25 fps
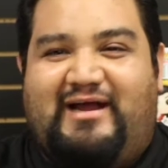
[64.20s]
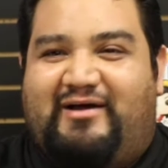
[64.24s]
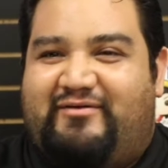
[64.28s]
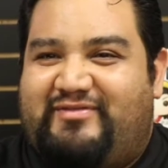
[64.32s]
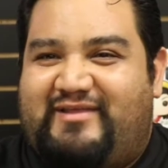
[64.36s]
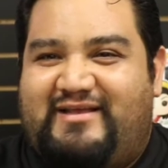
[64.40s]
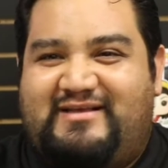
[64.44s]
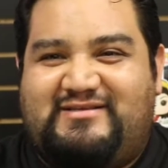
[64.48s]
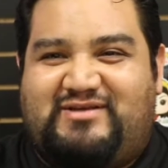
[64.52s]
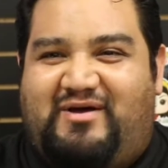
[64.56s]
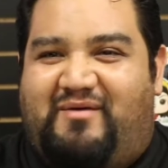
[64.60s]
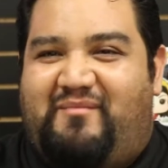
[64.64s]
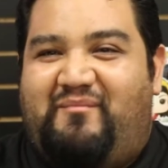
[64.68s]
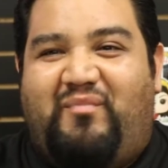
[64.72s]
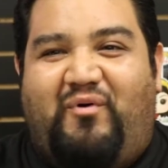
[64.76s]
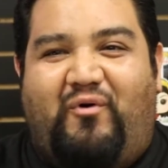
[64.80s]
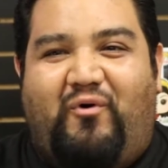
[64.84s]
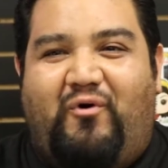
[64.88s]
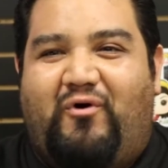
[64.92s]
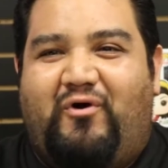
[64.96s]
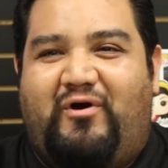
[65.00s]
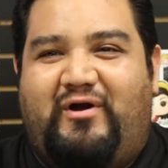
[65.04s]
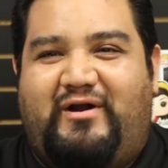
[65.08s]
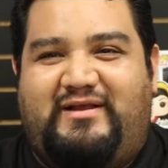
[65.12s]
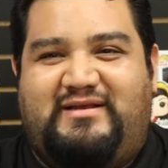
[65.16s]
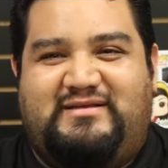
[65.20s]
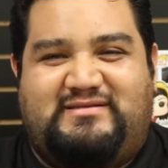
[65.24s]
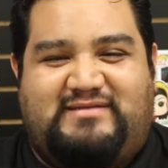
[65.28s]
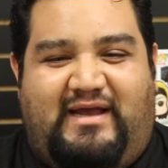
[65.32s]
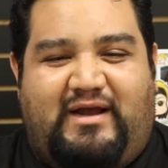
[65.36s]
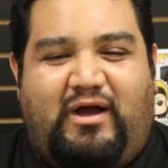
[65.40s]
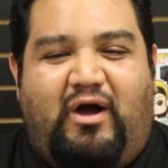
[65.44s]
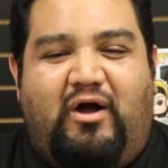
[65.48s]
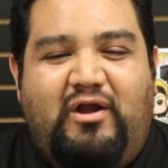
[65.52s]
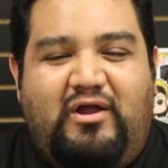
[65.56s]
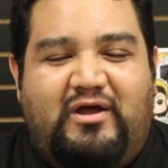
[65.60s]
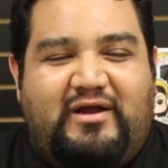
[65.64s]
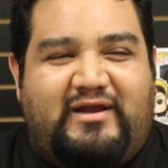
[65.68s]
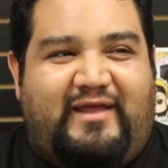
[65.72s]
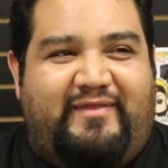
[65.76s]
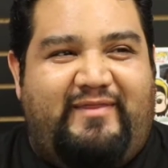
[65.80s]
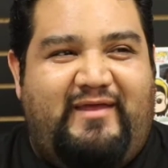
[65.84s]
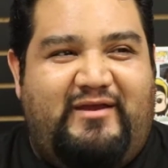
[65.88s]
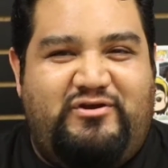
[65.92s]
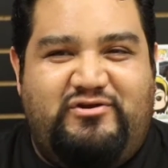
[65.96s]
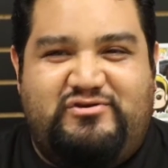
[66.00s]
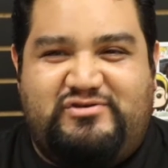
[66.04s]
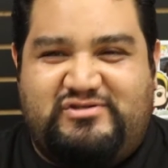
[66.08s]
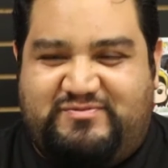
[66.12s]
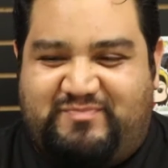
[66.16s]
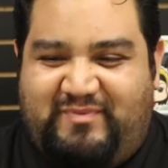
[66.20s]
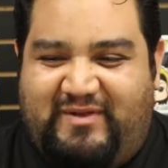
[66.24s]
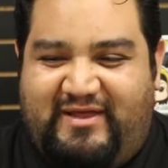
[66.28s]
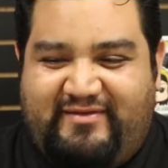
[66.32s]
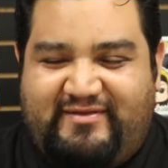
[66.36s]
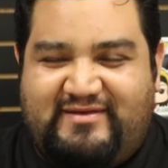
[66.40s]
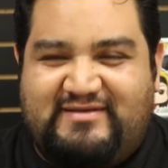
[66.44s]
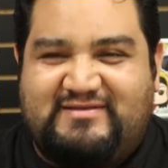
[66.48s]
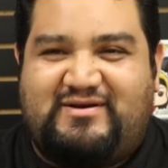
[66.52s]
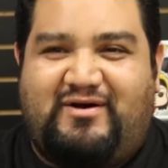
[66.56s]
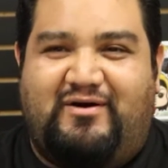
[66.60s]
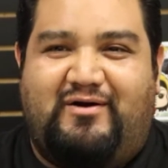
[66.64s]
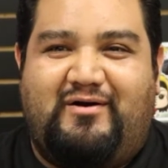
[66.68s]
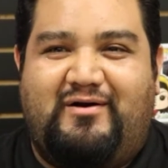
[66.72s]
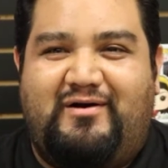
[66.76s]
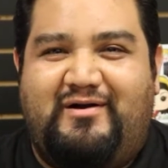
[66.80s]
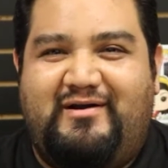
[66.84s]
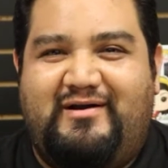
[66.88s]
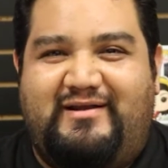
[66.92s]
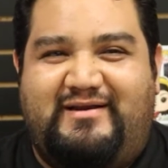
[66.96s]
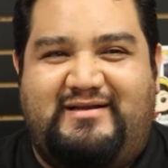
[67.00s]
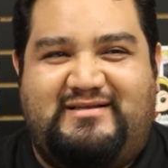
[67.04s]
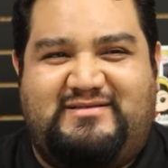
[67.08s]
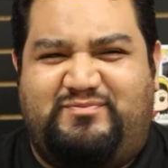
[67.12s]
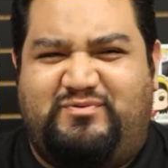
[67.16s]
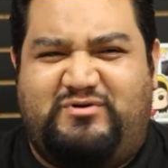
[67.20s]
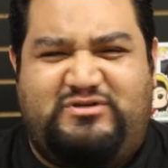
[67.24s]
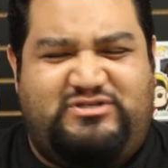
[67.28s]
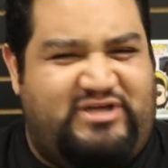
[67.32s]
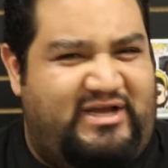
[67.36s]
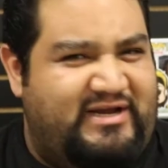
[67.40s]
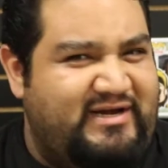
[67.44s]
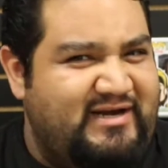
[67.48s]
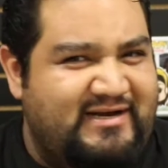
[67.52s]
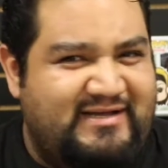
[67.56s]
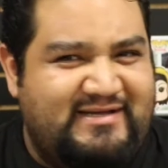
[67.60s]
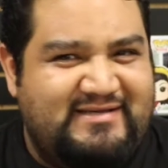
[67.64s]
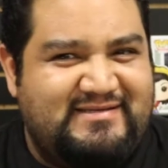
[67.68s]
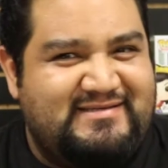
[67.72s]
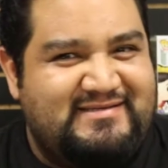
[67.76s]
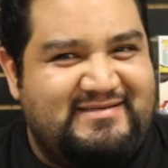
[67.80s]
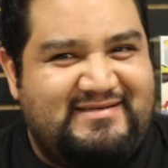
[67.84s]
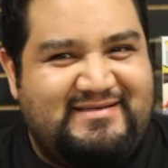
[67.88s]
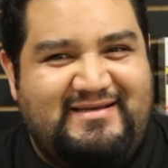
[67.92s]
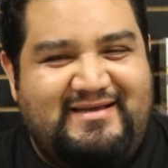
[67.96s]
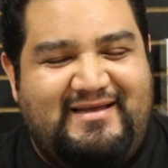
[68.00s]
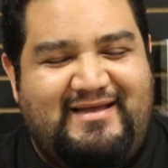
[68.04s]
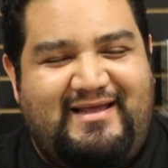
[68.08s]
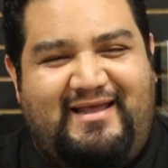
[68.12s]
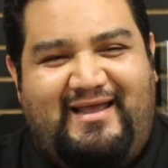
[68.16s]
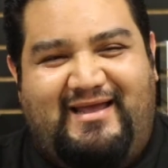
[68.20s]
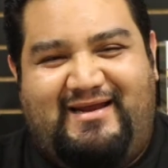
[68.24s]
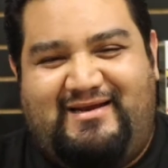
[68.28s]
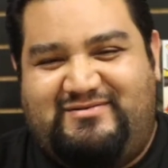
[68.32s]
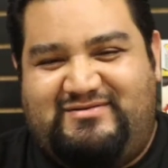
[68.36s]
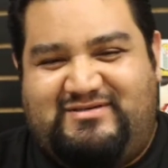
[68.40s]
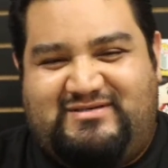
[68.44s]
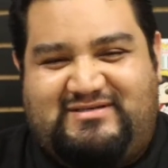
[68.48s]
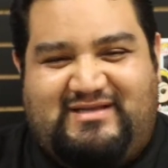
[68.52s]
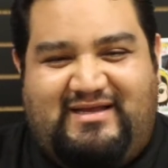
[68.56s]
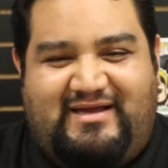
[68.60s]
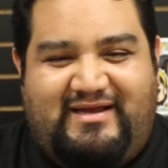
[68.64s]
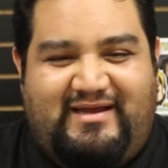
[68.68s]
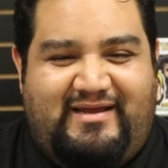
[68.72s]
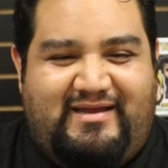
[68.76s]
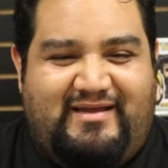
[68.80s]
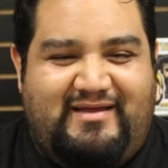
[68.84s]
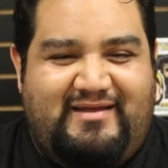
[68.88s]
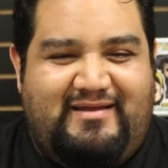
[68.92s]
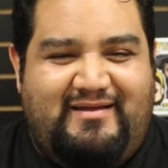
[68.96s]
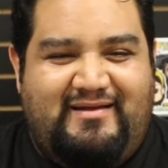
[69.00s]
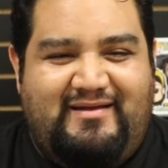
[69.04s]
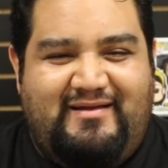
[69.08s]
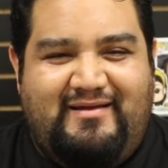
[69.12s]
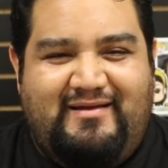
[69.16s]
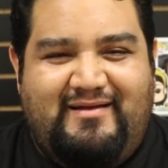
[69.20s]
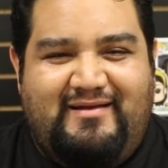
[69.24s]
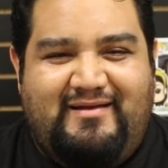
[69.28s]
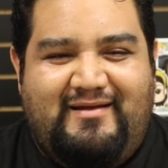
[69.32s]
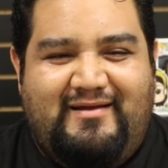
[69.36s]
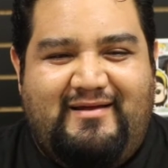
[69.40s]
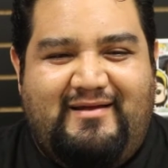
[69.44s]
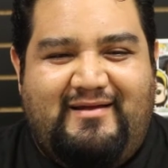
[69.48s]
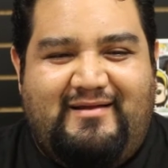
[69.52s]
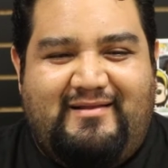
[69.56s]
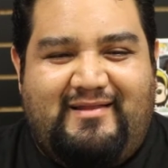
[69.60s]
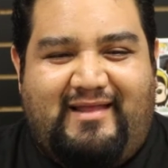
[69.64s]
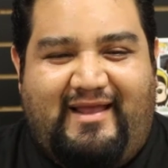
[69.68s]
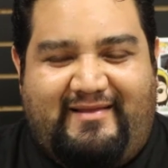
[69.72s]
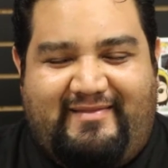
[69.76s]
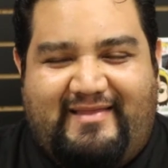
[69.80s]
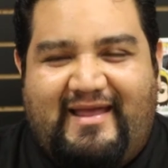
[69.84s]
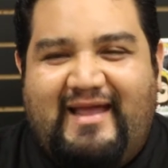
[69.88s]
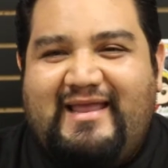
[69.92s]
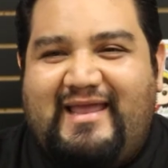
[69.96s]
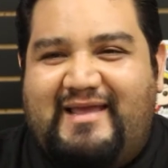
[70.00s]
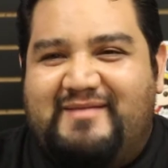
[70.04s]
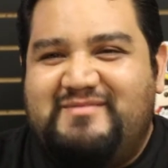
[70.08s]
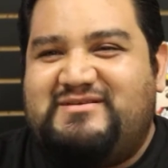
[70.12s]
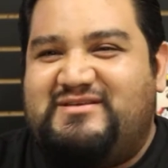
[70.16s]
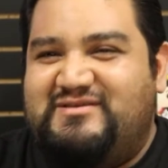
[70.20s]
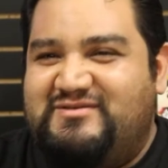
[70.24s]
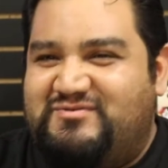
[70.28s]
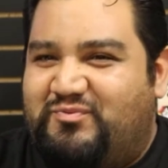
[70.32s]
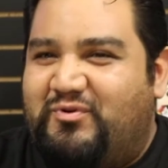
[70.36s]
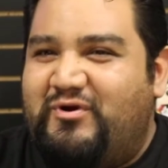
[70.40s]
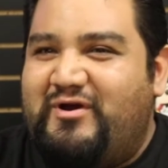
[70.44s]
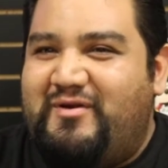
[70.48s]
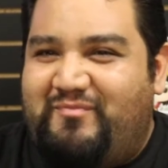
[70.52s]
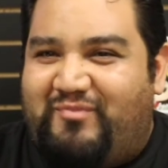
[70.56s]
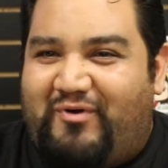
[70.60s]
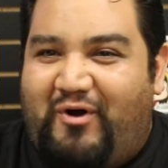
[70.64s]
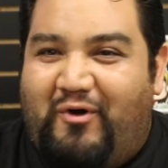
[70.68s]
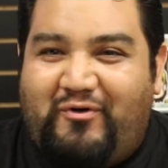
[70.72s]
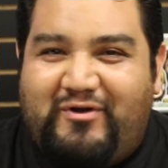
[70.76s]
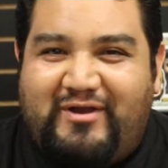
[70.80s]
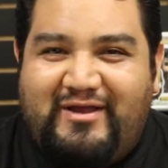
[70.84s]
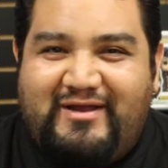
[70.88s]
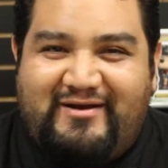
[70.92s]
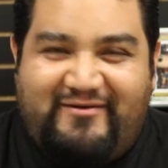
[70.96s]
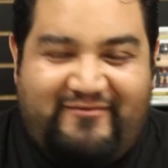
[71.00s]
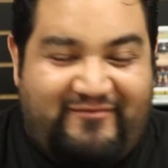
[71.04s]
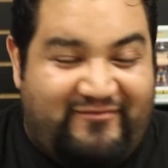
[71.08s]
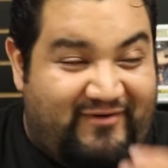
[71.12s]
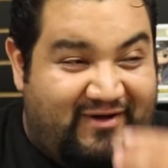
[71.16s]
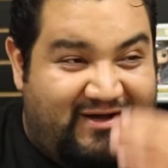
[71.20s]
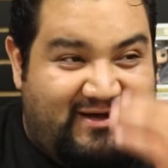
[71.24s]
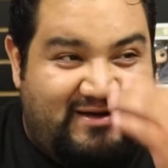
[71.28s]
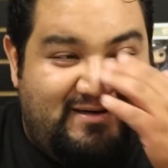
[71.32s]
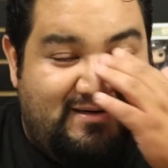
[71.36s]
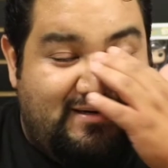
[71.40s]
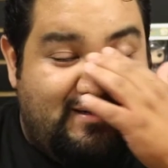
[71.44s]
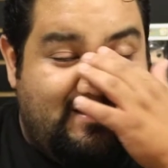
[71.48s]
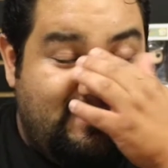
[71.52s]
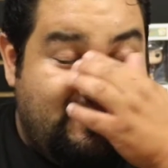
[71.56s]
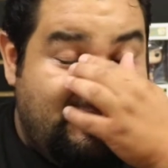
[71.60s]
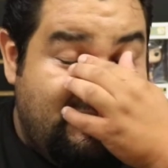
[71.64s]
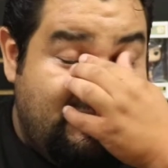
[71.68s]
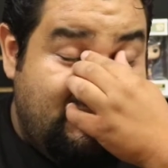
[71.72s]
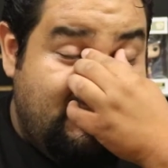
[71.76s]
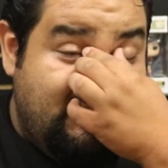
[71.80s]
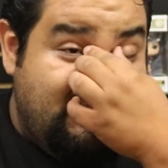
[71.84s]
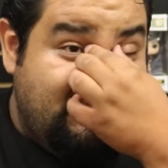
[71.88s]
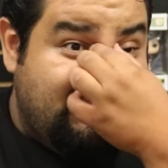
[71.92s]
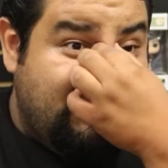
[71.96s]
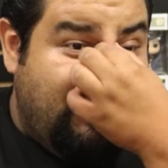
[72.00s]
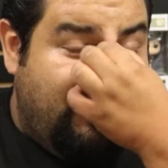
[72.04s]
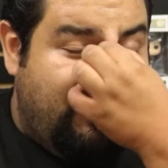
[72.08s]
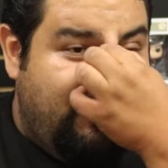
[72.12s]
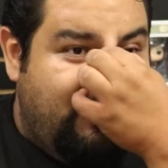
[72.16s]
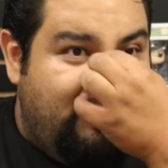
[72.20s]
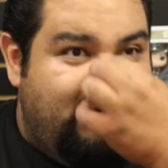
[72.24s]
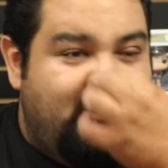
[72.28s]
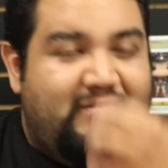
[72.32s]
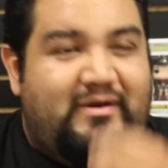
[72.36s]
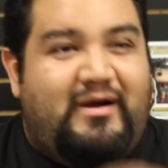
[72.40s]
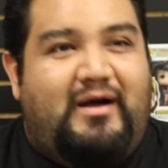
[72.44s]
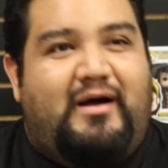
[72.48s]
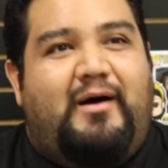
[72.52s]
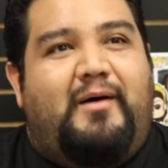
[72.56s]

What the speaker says: out things on board. He's like, "Oh, look, and then you just play this card and it's Progenitus." And I'm just like that game seems pretty broken and fun. So